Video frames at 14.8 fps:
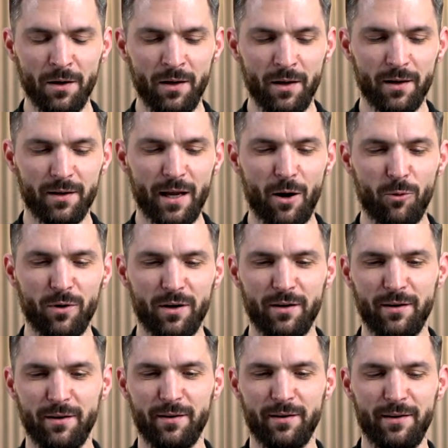Now,
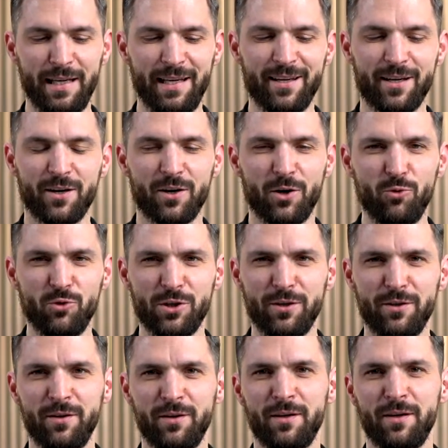in
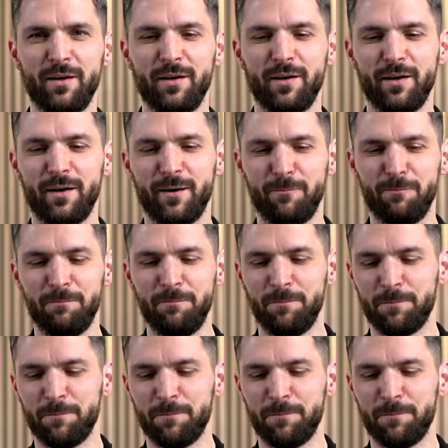conclusion, um,